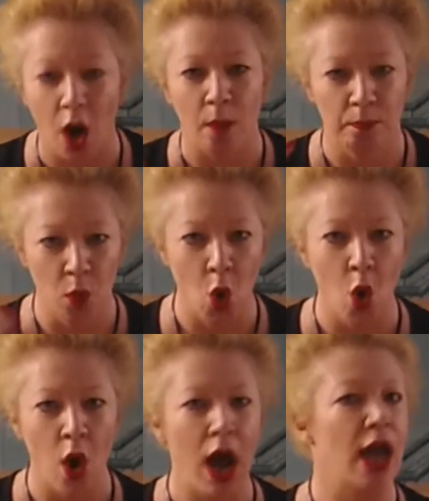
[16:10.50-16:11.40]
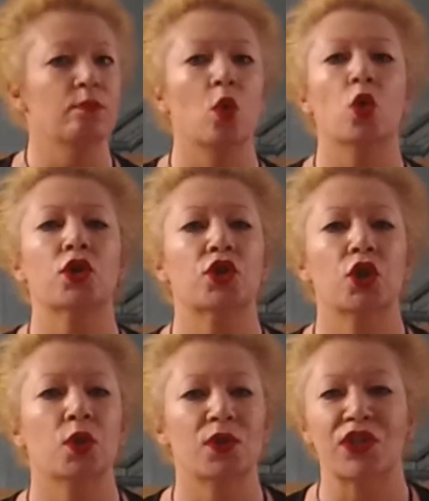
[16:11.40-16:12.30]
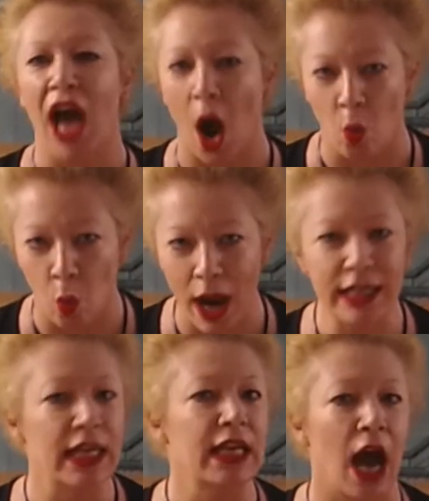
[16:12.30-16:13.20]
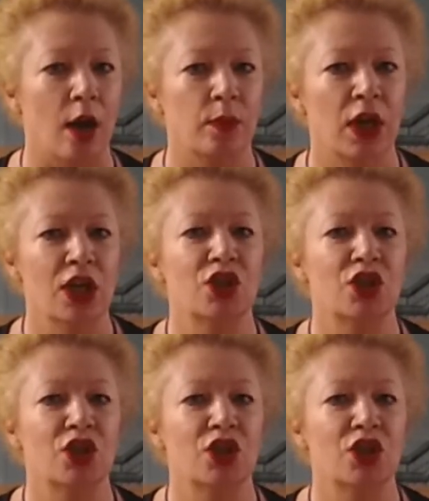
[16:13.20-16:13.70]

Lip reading: More and more students are waking up